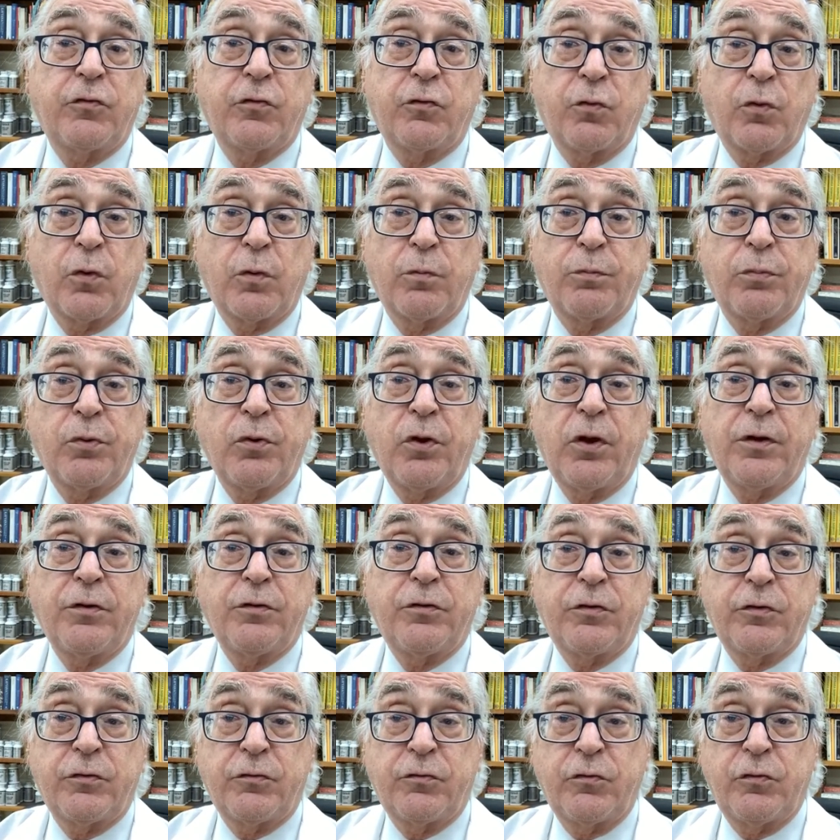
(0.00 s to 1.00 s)
or
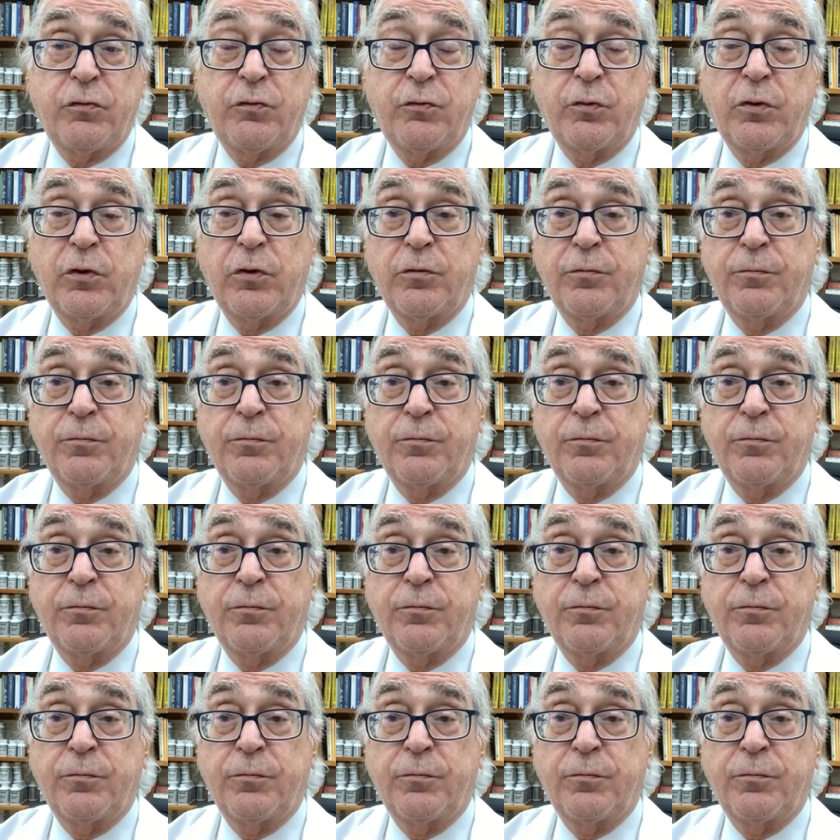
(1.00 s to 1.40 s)
blunt tool.